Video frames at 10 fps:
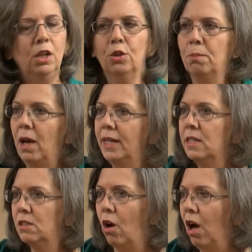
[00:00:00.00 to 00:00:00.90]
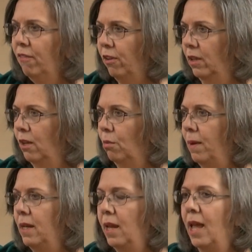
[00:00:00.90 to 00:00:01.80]
your mind is off a little
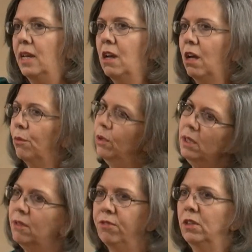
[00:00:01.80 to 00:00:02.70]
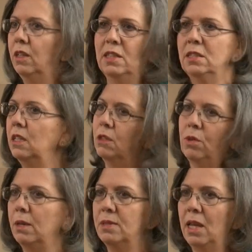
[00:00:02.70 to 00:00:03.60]
bit and not really fully listening to
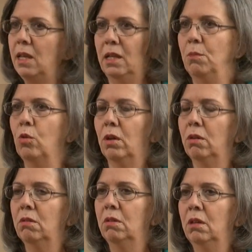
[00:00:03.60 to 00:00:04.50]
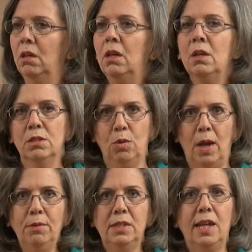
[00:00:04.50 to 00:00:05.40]
what I'm saying anymore. So
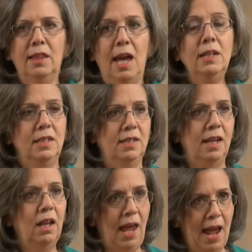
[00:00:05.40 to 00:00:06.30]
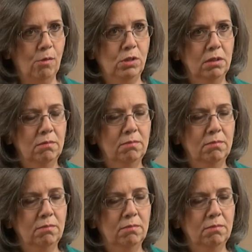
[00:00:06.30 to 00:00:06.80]
I would take that detail out.